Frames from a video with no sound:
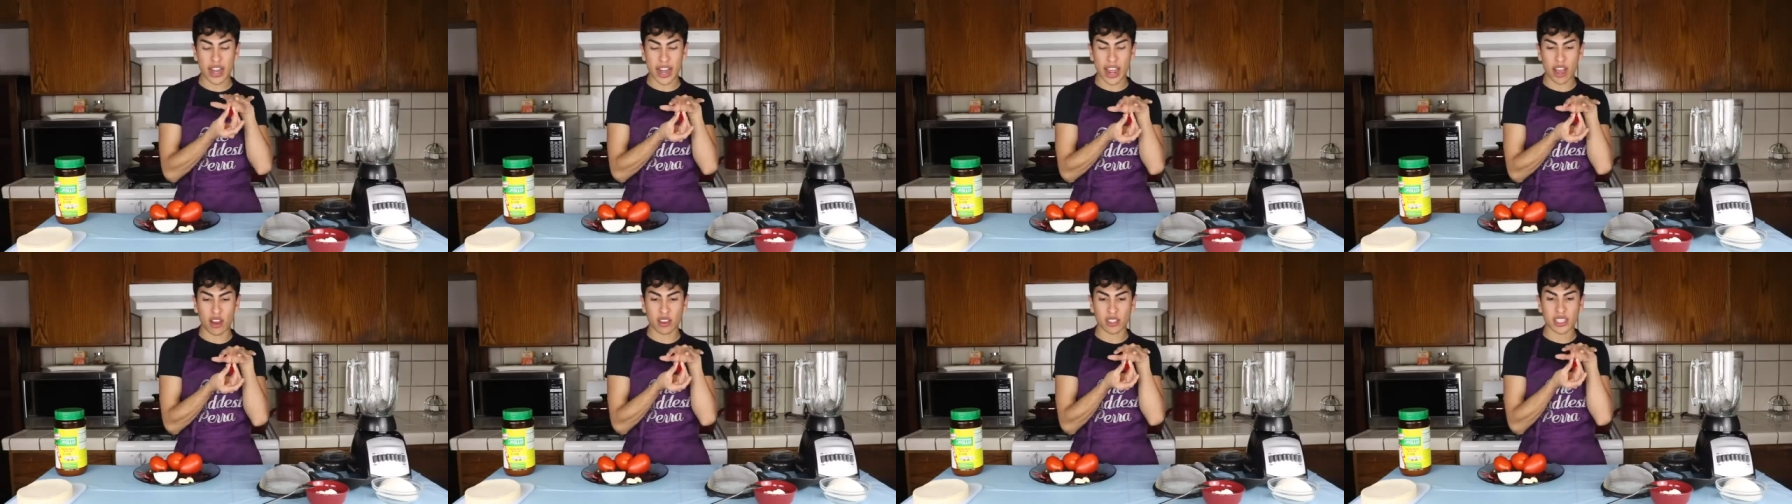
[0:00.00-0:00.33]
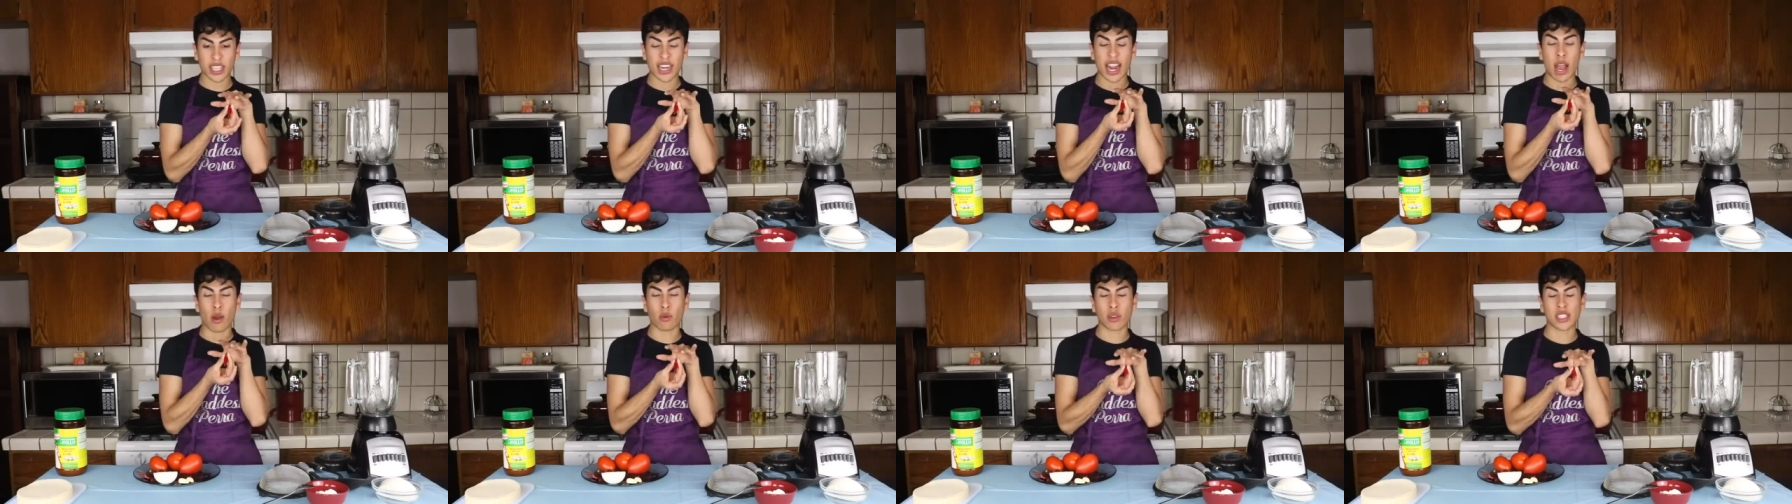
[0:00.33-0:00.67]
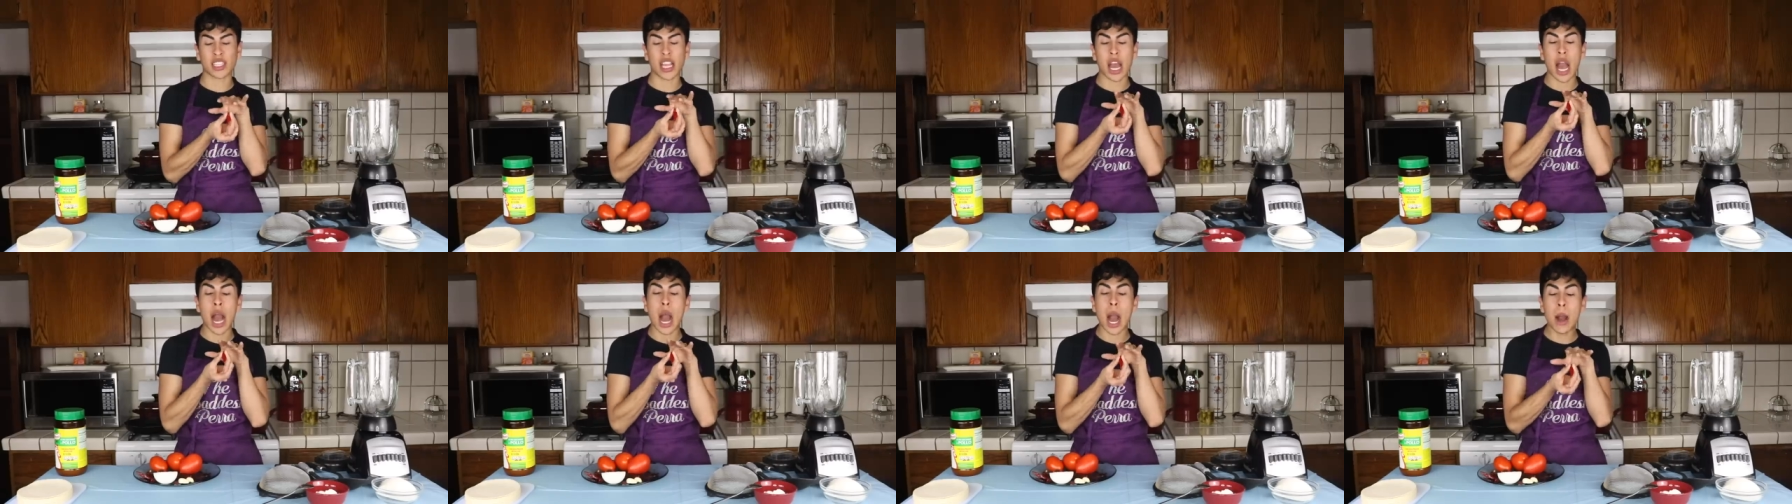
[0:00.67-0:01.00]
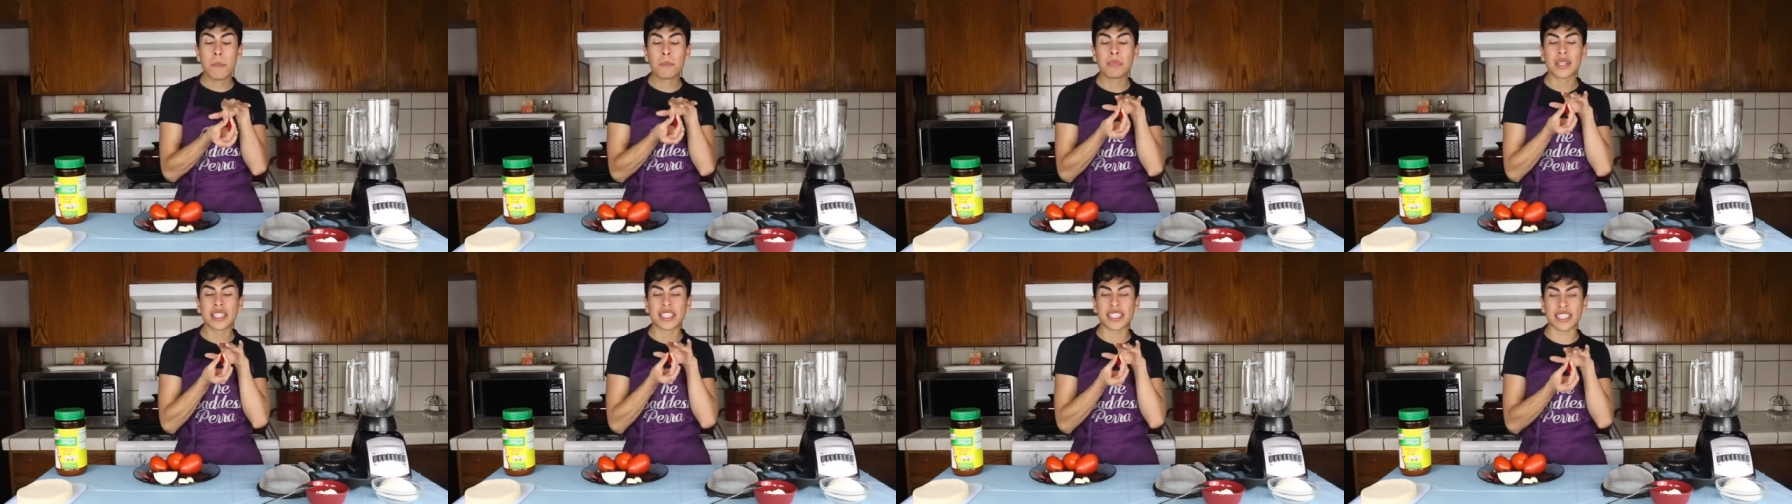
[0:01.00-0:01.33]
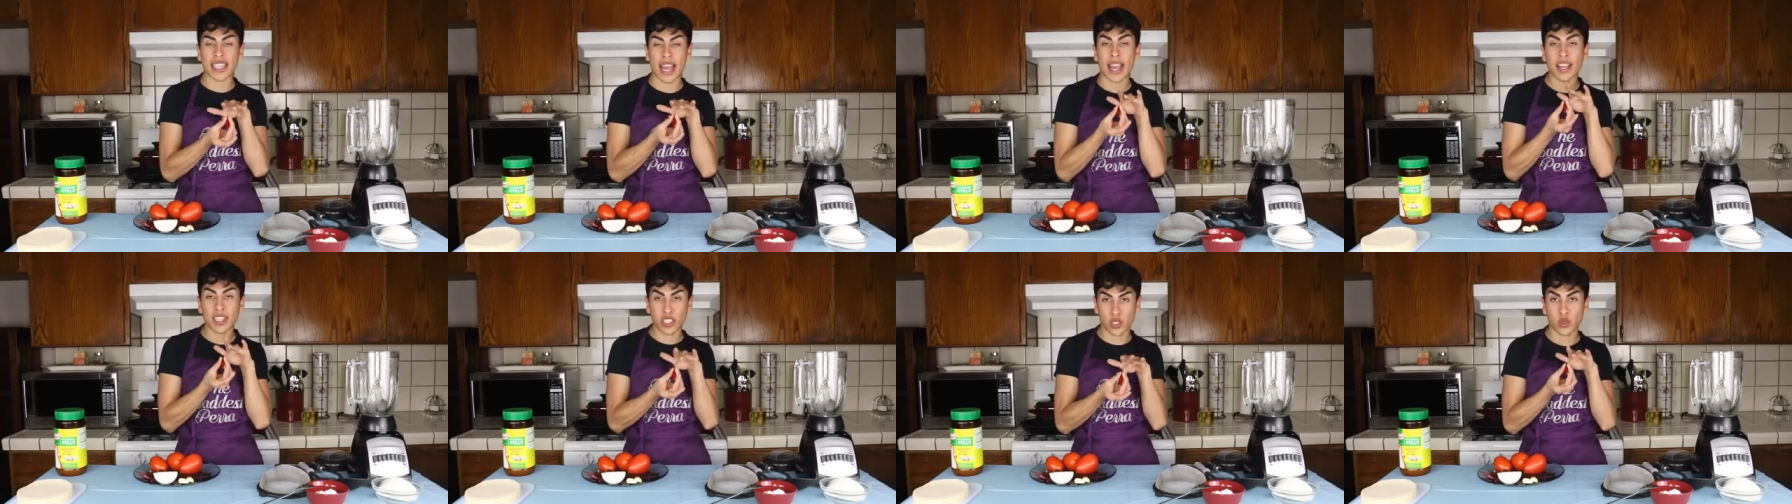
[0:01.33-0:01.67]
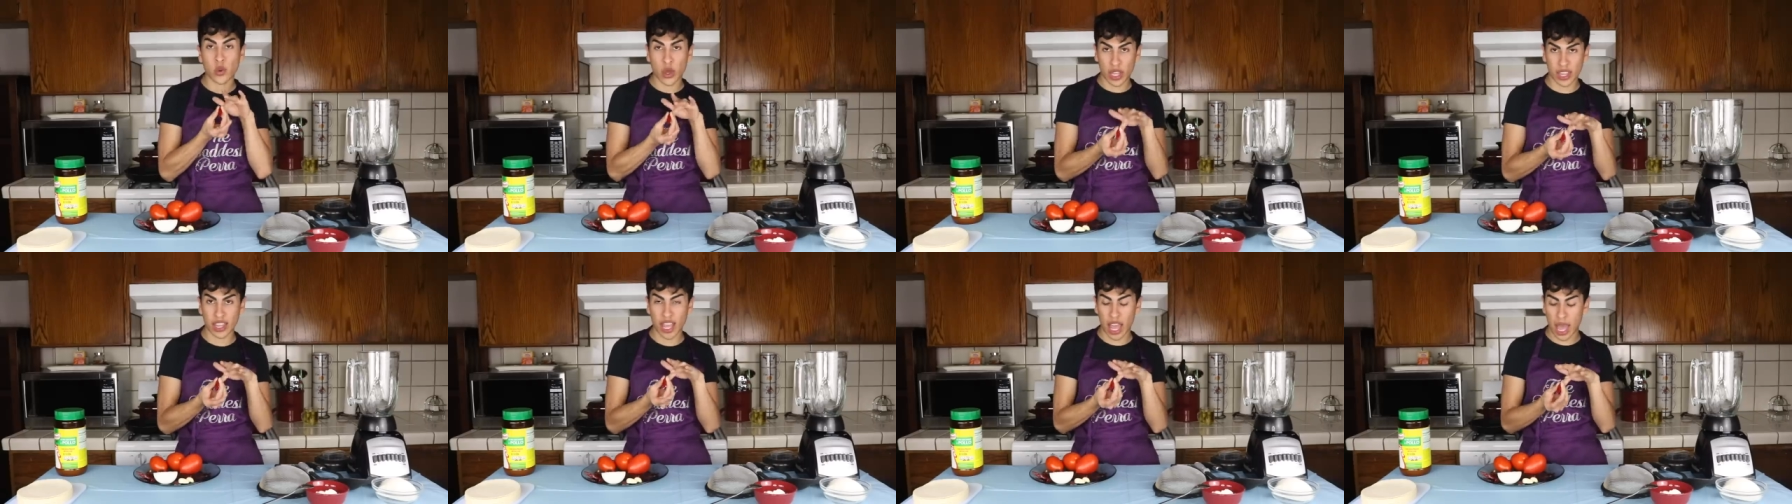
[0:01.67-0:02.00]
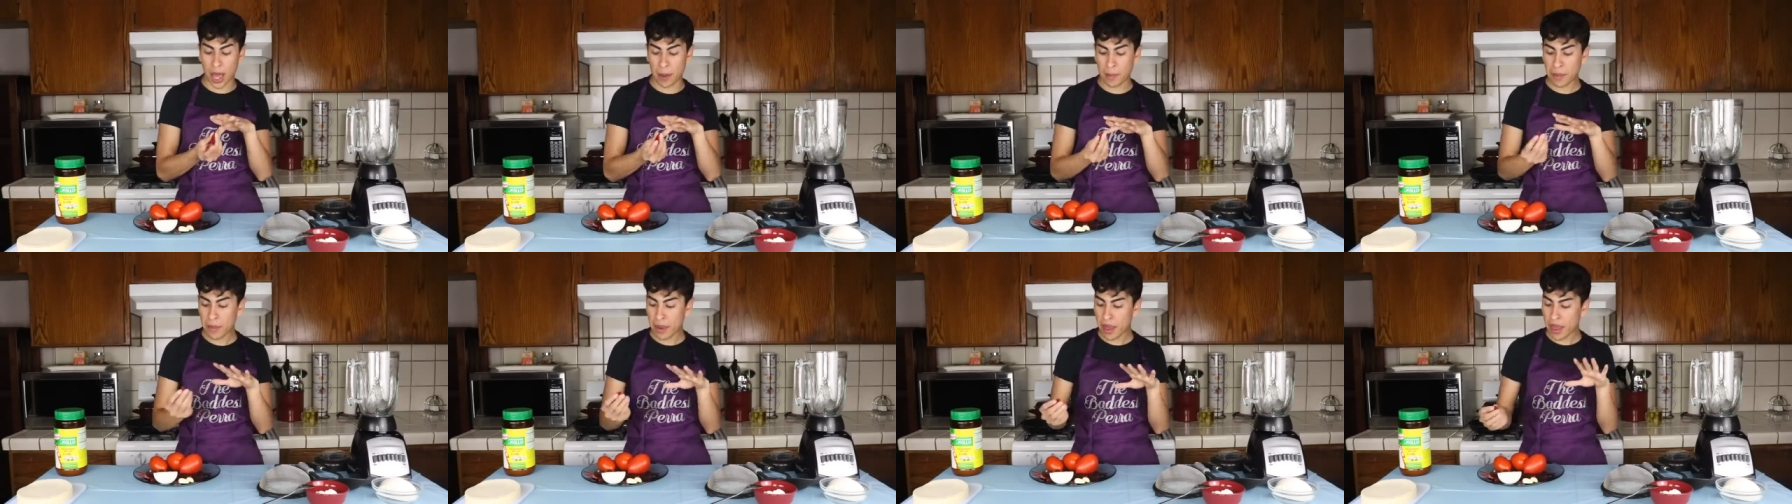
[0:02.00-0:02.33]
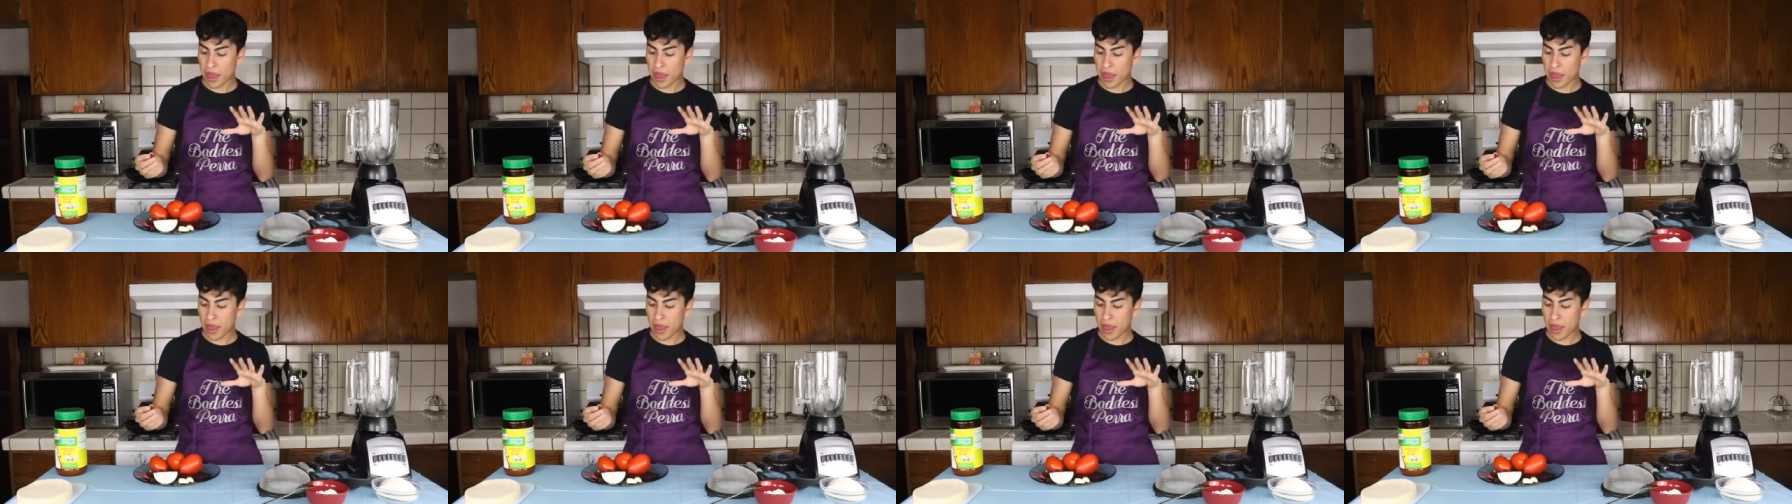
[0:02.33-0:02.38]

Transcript: nails and I was obsessed with them.